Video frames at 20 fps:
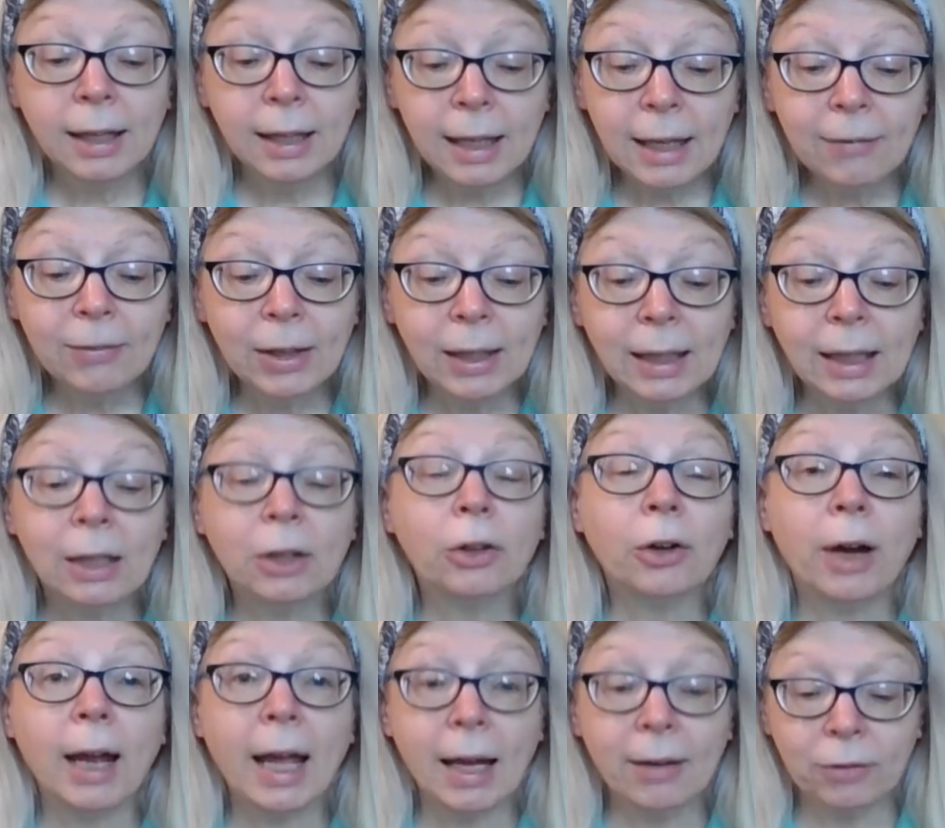giving in
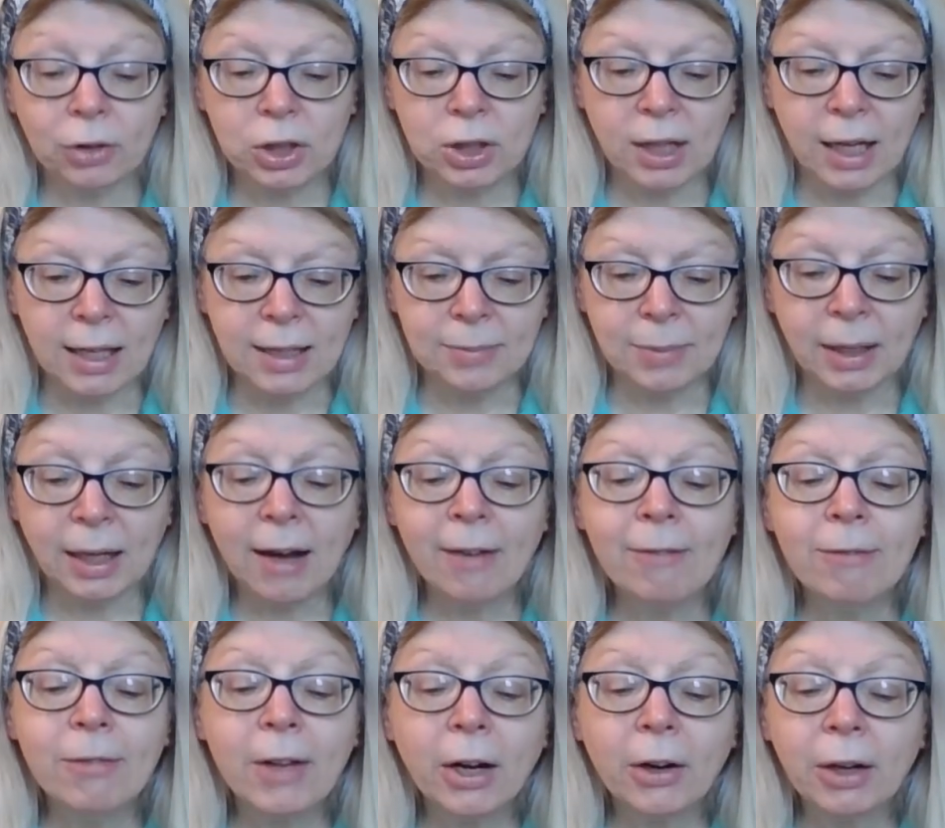her advertisement a
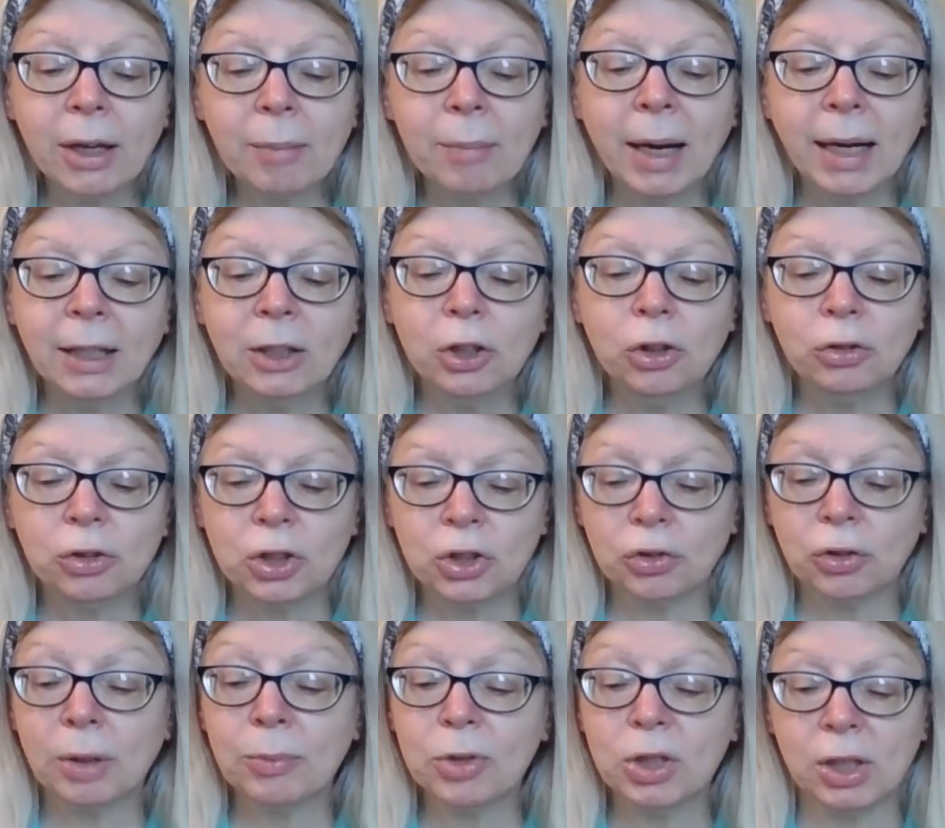very minute
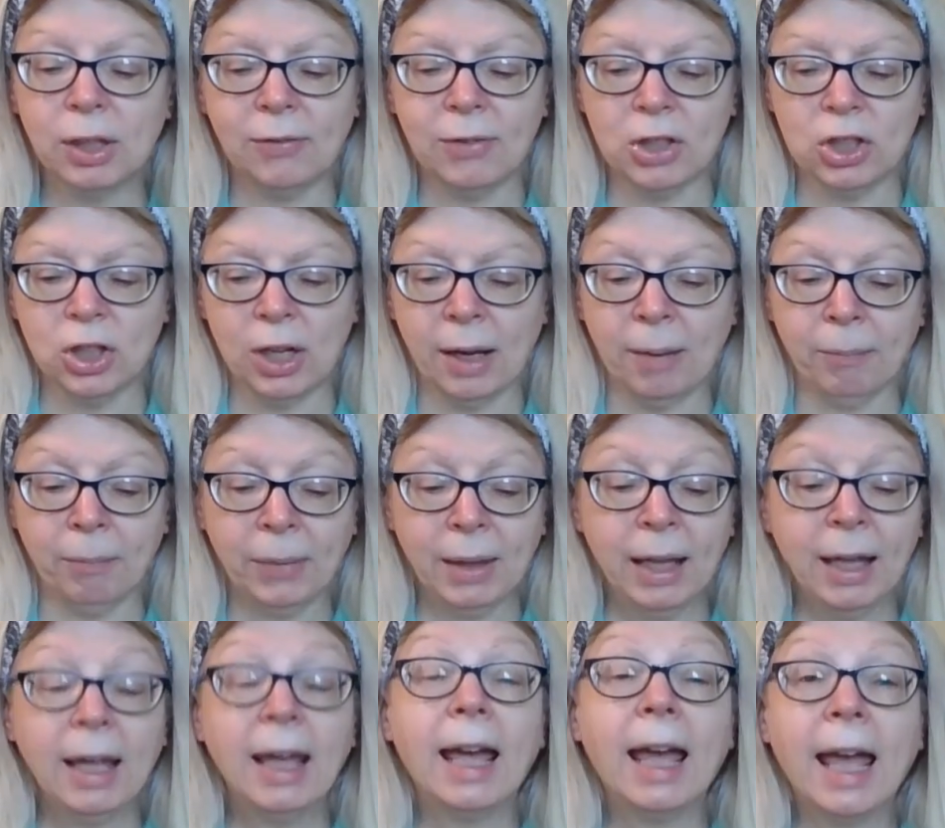description of the gem
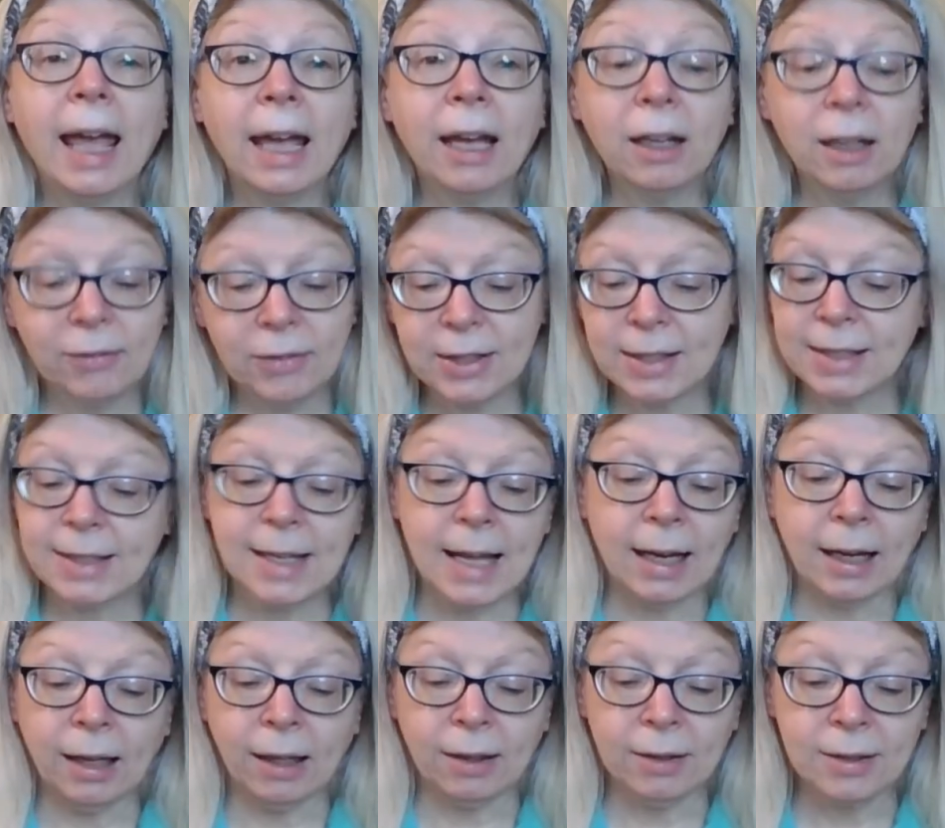and of its
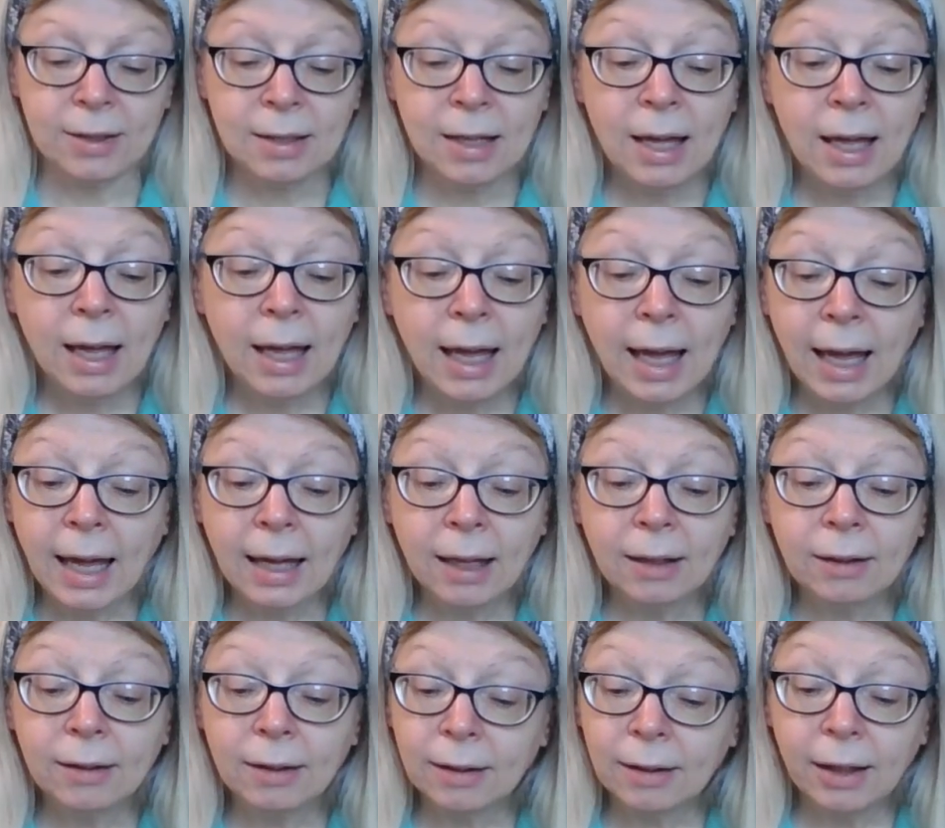settings,
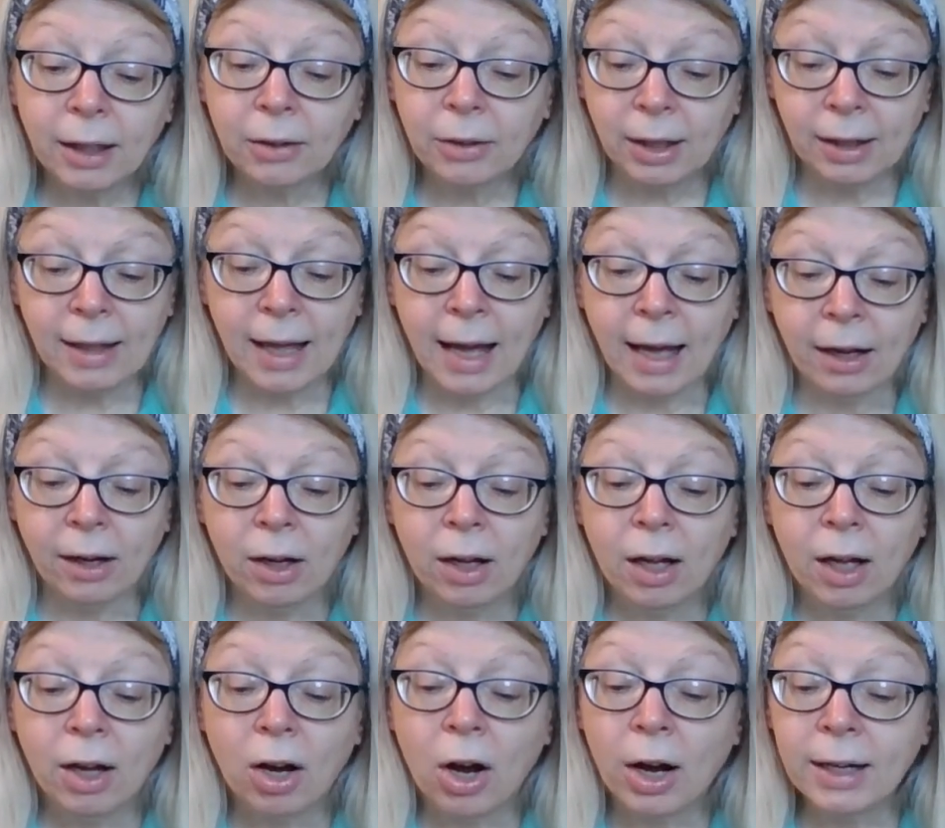and declaring that,
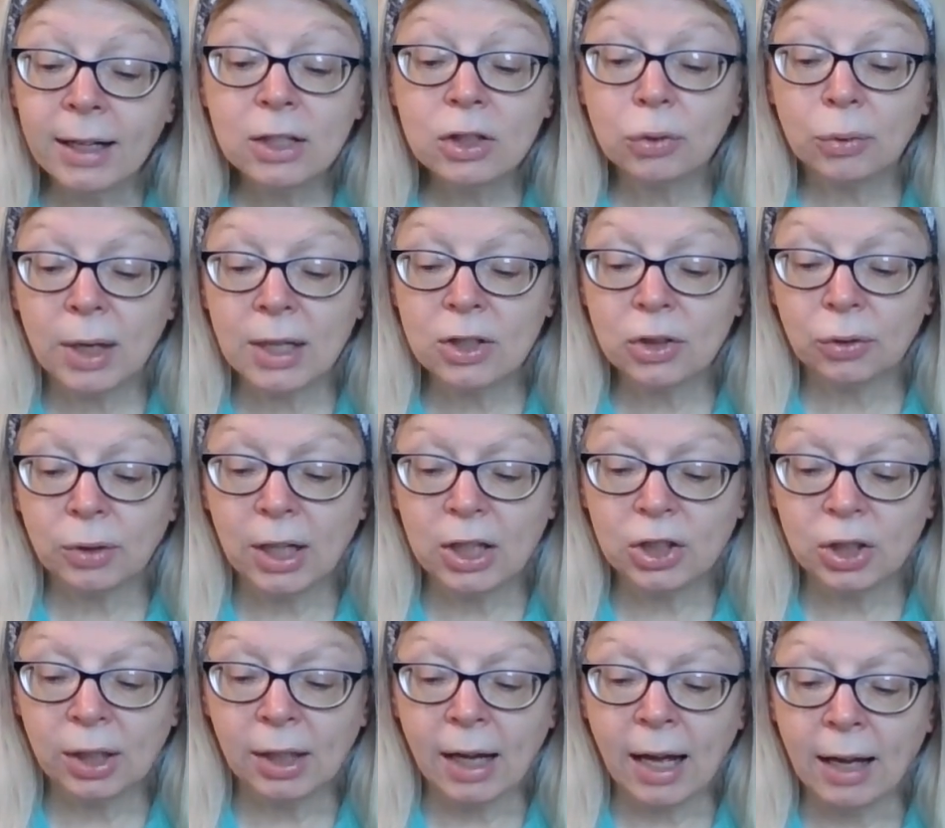on its
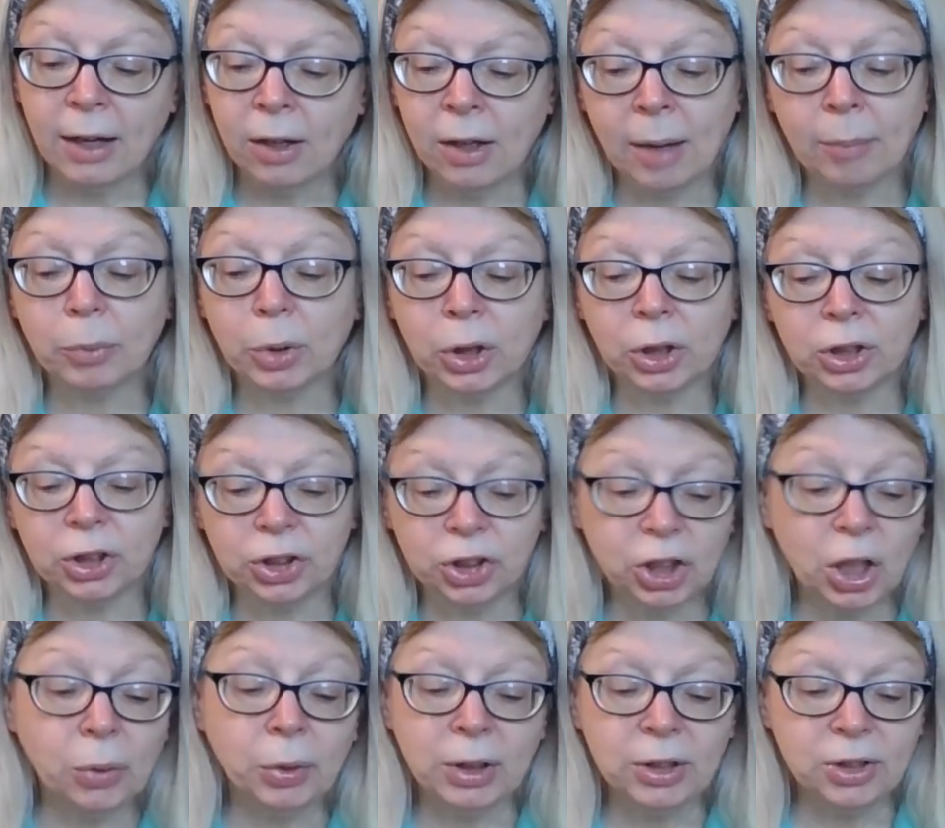restoration at number
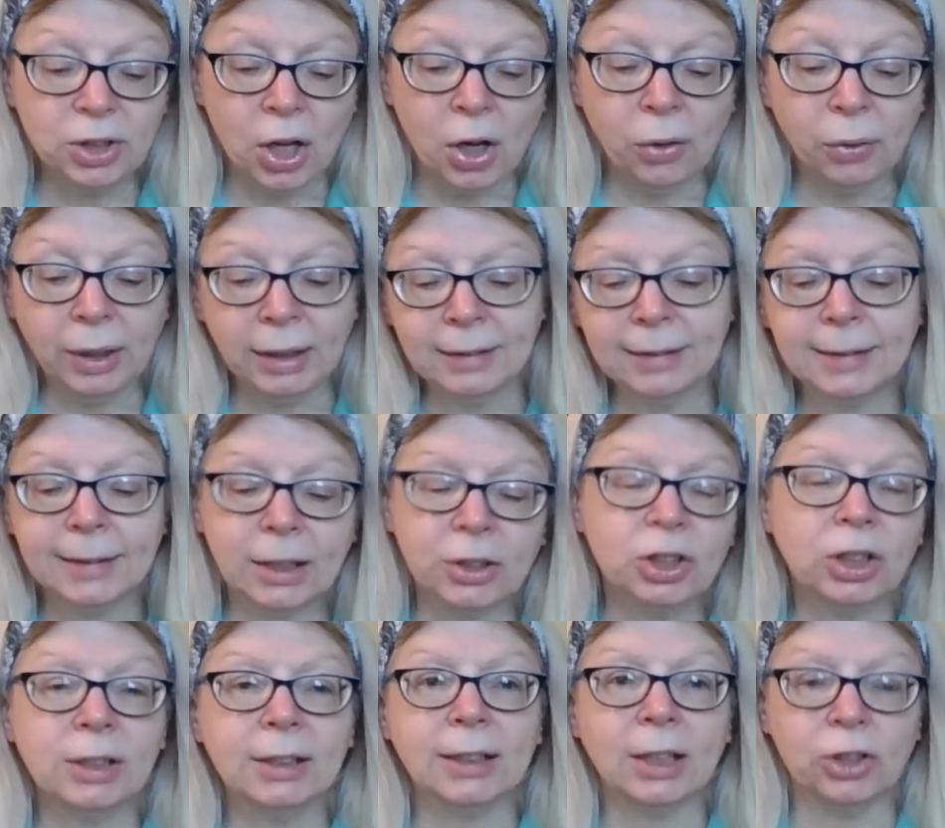so-and-so in
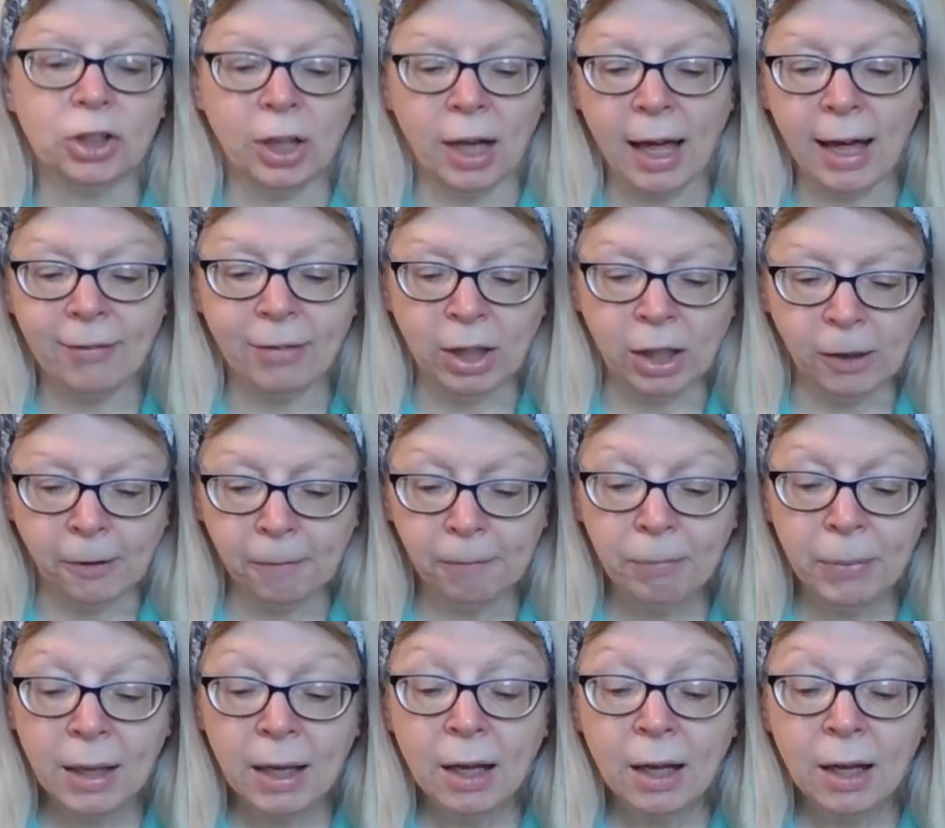such-and-such an avenue,